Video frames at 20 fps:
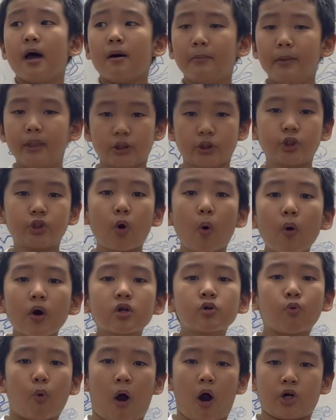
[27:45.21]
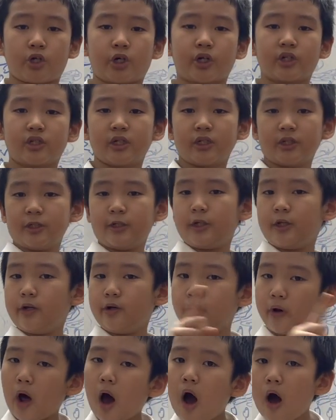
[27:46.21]
But George Washington did
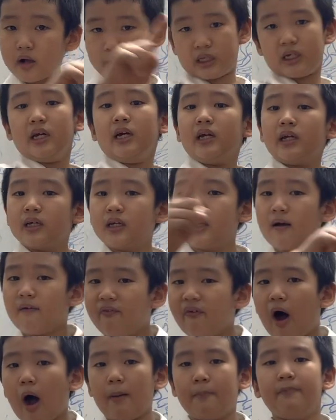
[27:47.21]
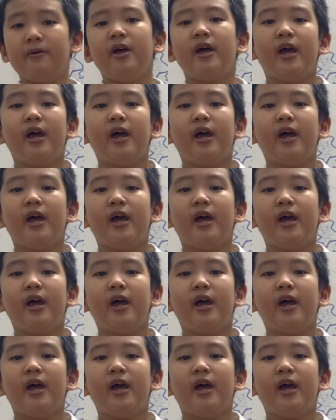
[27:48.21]
not give up.